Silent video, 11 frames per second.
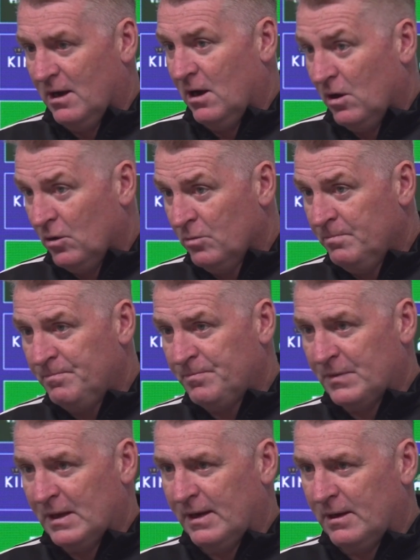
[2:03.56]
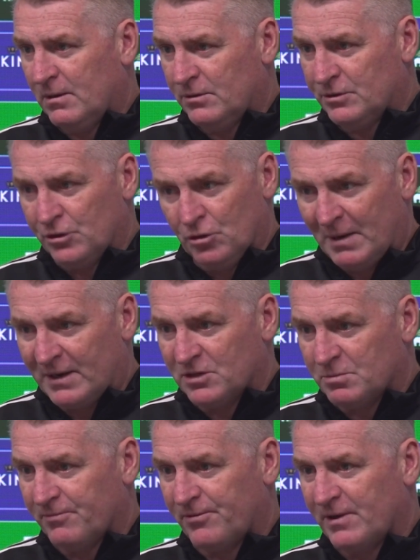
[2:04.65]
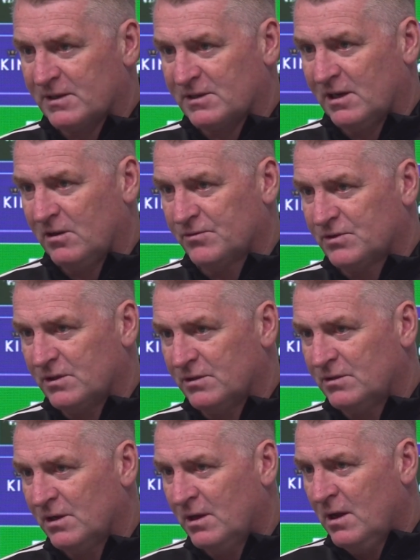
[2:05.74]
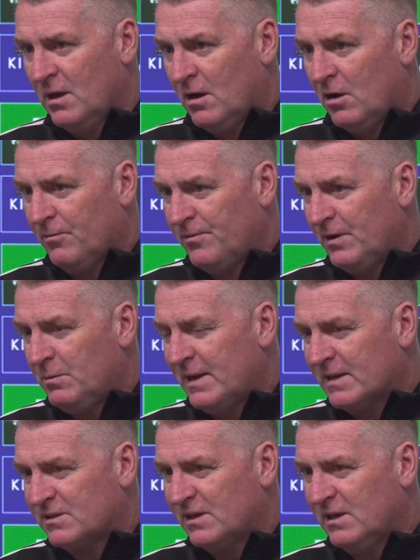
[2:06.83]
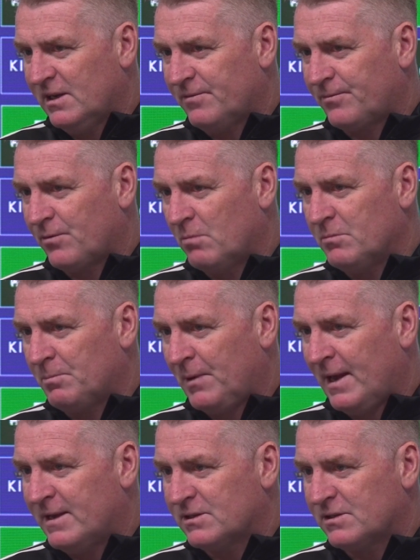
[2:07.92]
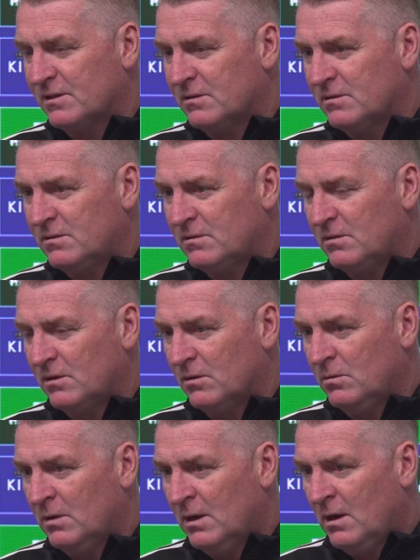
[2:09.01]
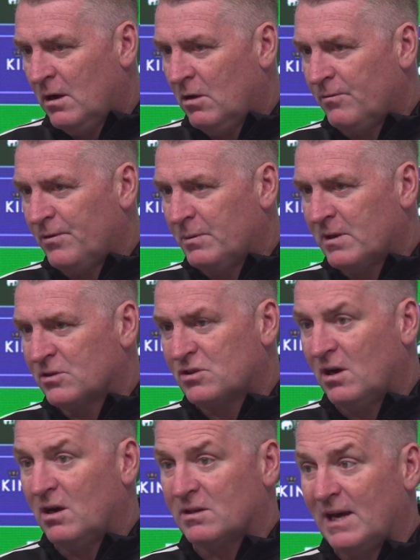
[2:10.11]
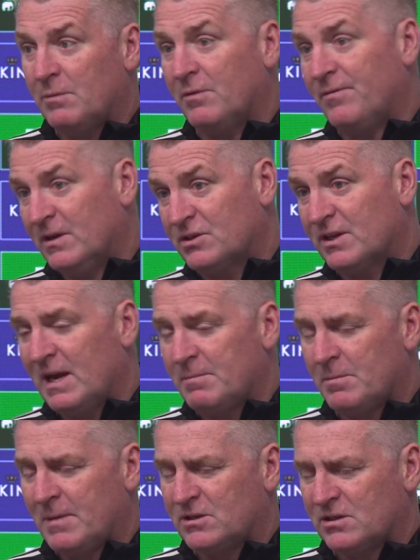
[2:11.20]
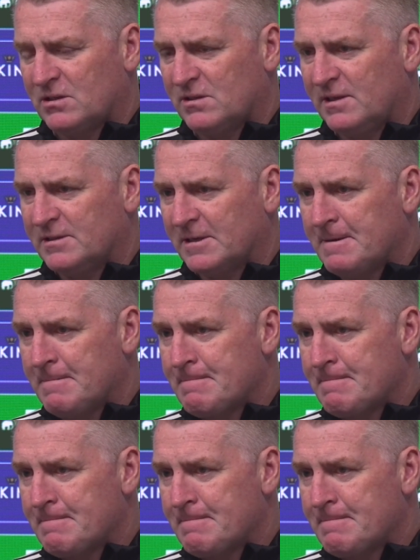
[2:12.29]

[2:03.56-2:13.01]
at home under new management for ourselves, and hopefully we get to see a lift from the players, and, you know, hopefully we can start how we finish the game at Manchester City.